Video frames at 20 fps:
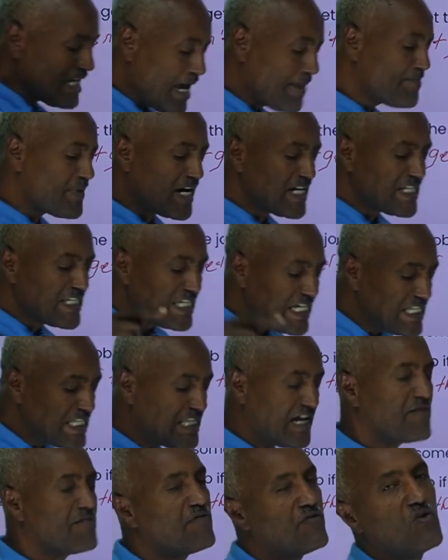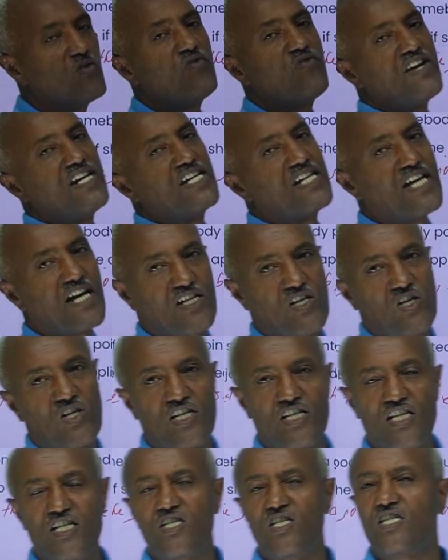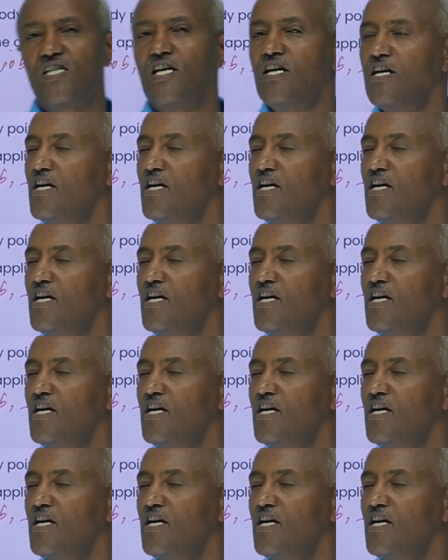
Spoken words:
a present unfulfilled action. Yes?